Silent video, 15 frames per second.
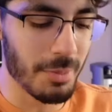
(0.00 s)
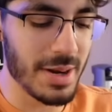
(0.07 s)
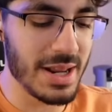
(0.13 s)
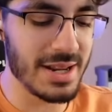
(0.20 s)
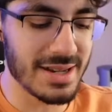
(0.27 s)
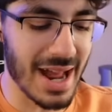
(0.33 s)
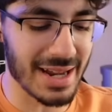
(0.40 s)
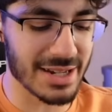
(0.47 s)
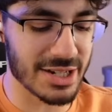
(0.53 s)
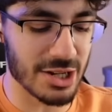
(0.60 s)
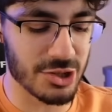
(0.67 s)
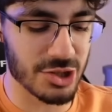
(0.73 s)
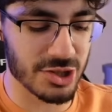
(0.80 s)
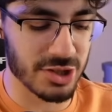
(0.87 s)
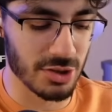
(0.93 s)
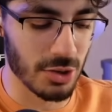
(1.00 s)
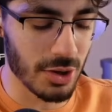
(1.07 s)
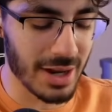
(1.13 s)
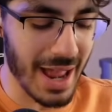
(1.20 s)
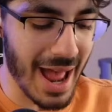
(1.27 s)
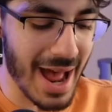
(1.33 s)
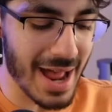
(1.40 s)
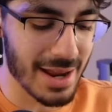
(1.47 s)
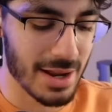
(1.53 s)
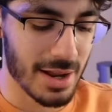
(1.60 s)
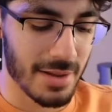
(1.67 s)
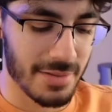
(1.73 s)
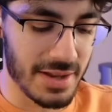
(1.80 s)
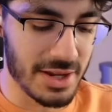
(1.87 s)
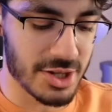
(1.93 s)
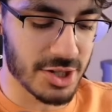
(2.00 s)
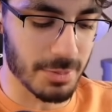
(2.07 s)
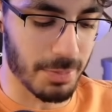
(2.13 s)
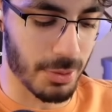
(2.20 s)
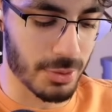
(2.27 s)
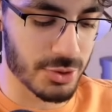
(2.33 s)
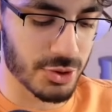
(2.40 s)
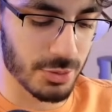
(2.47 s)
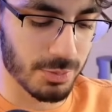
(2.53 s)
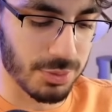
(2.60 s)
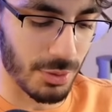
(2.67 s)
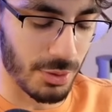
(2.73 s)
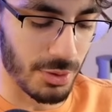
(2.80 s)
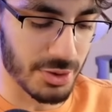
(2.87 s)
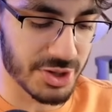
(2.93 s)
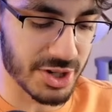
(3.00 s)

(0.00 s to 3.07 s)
many decks and just look at the support troop role.